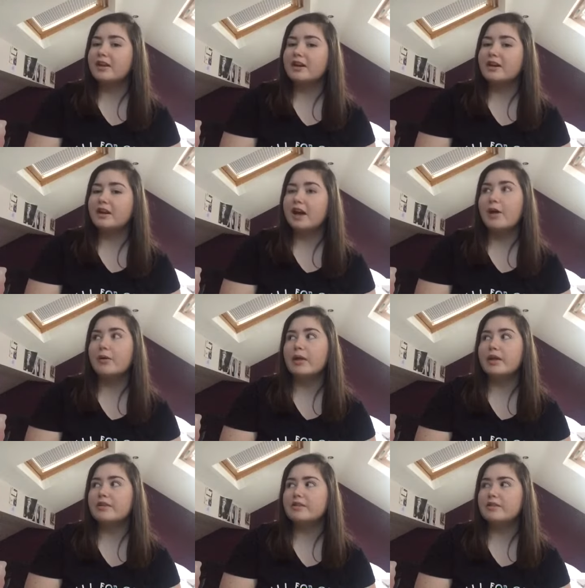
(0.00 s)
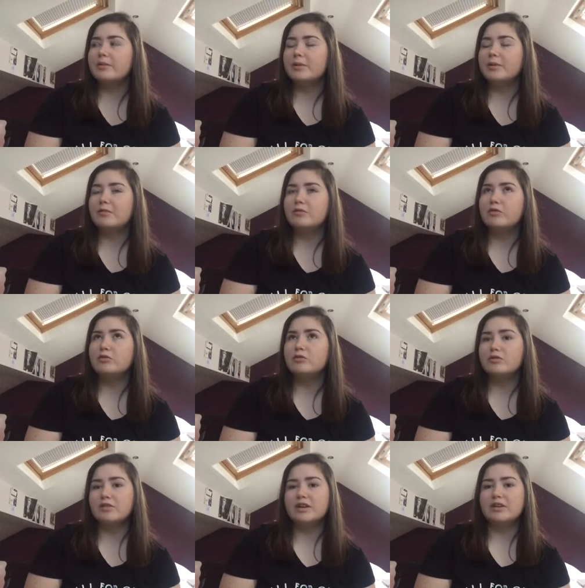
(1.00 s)
and I will answer them in
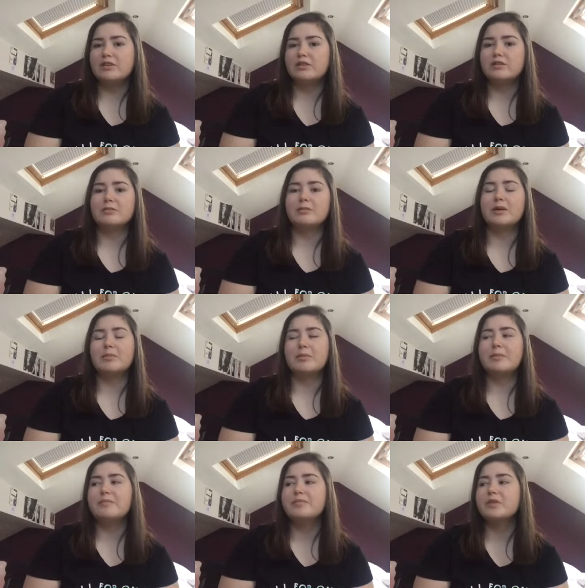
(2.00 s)
future videos maybe.